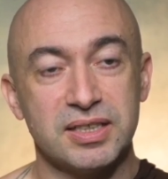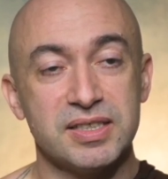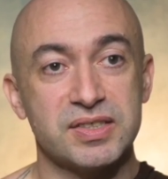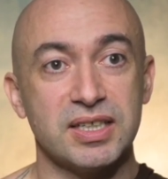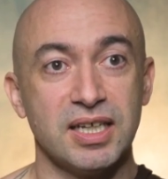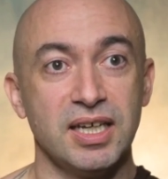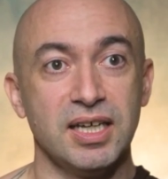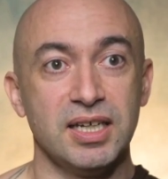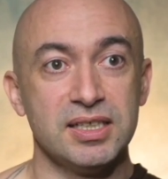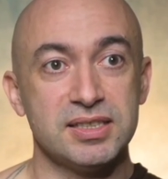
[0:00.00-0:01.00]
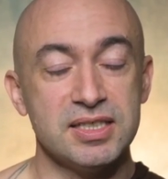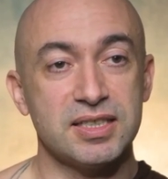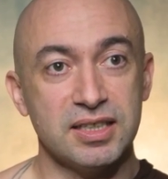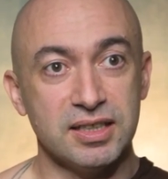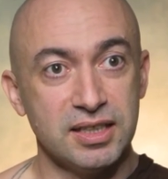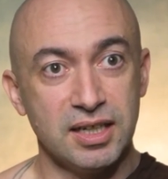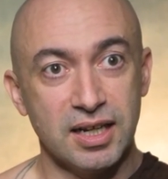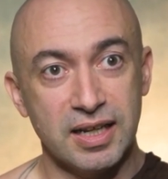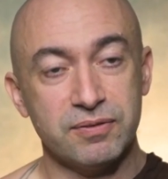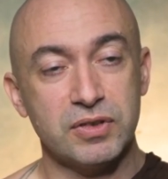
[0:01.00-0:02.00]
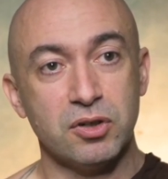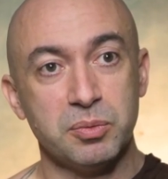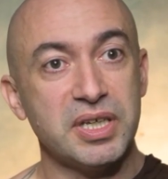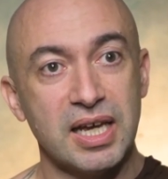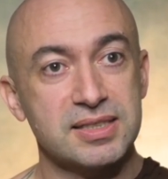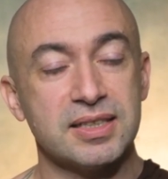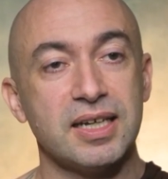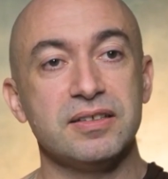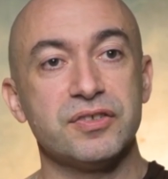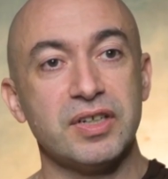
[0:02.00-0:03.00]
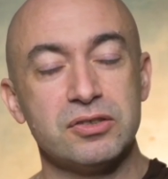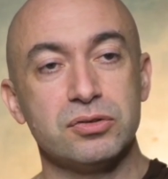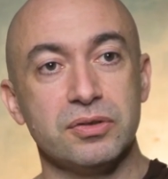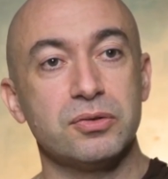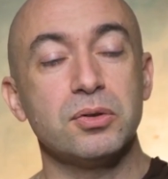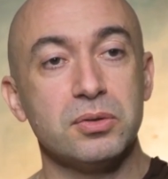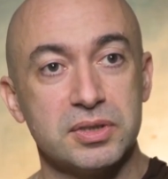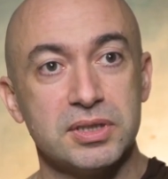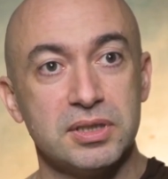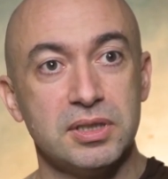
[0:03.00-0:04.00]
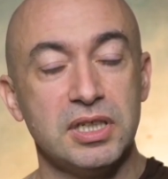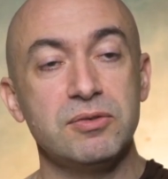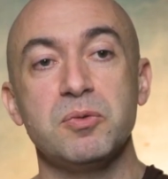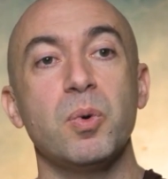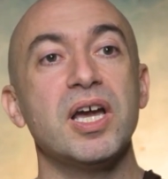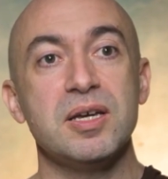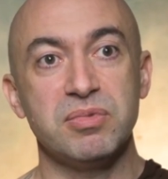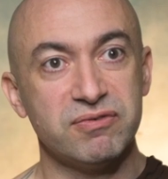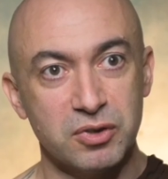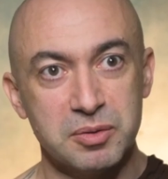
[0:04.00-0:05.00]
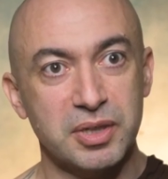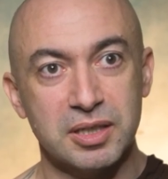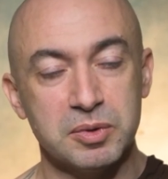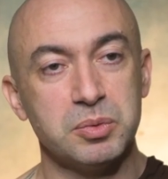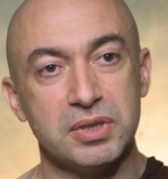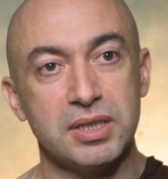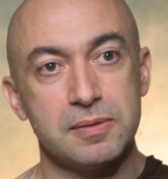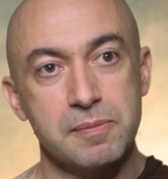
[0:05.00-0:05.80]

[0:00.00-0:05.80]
He said since he left the home, he hasn't had a sensual thought, even way before he became the Buddha.